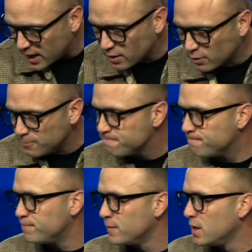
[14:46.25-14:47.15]
tail.
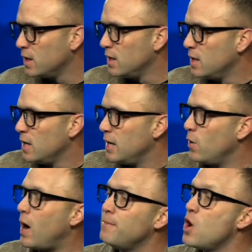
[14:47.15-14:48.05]

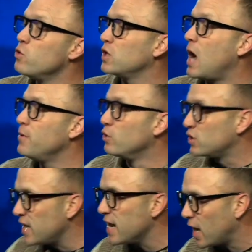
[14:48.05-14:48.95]
Now, I'm no
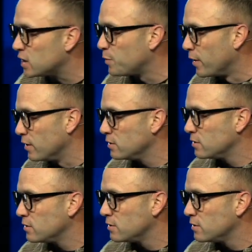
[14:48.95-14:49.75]
snake expert.